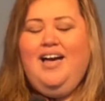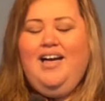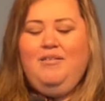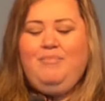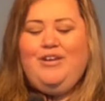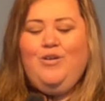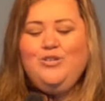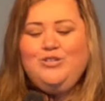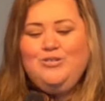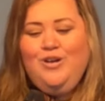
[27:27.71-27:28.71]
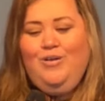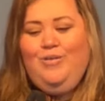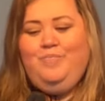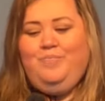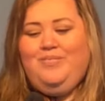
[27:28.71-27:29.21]
And also
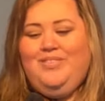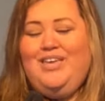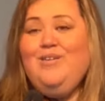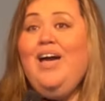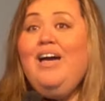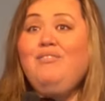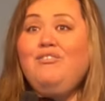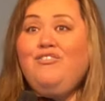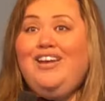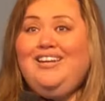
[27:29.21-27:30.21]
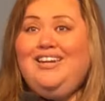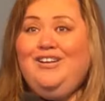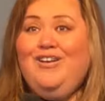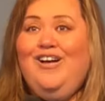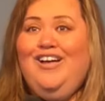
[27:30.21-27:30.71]
know that you have a friend
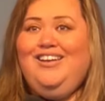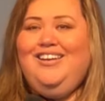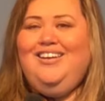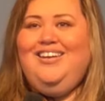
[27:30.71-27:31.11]
in God,